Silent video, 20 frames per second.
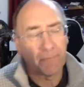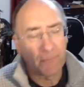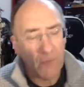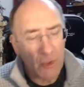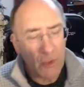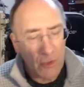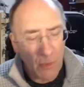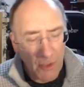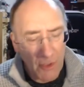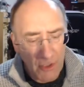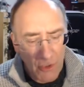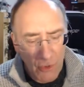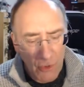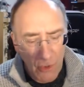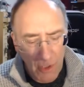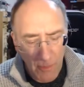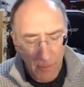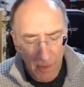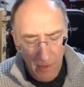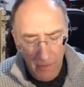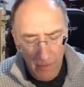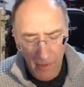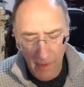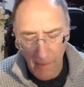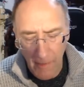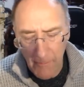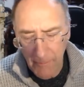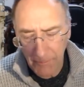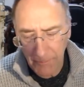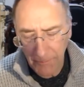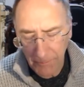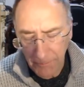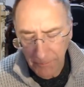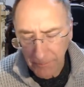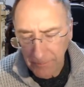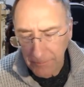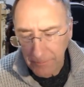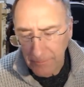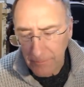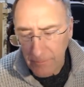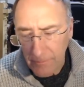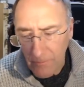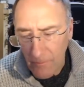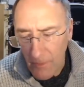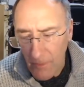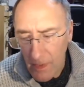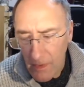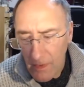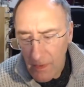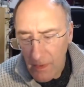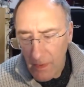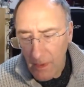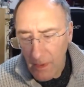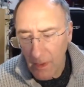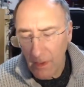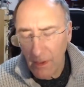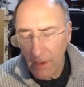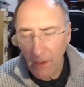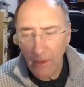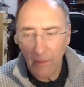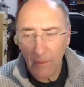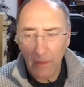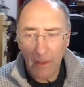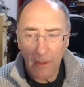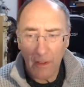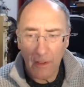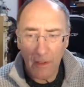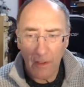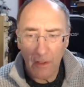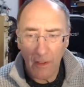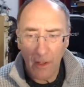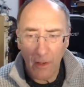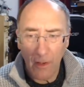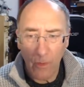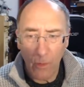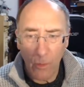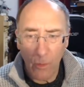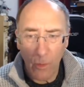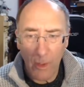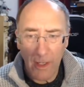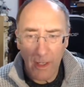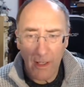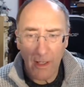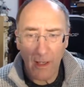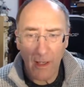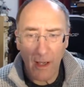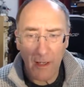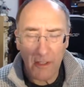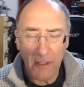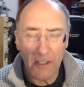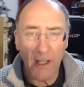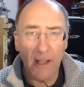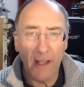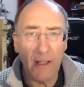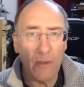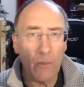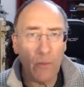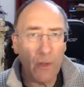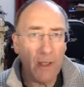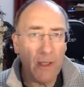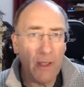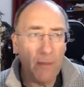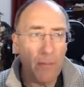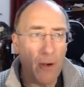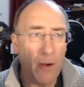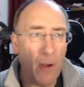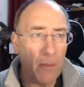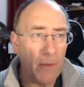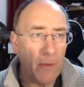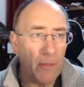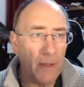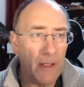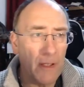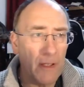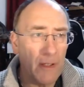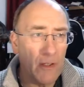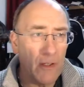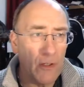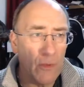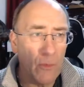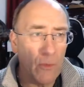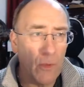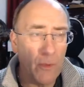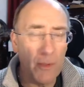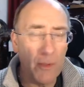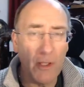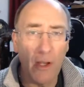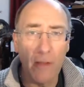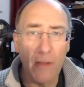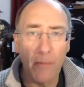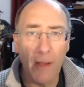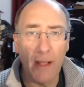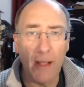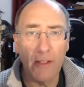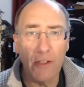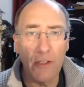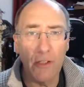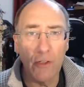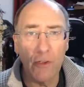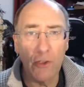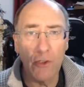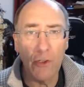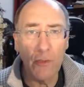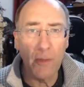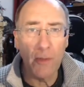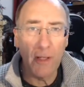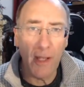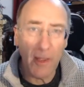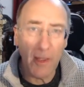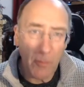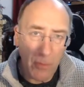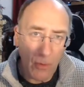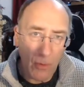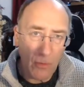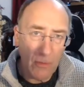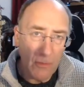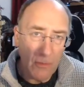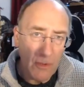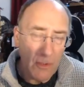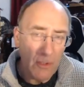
So I wanted to talk about that. We understand that we probably will be going back to YouTube in April.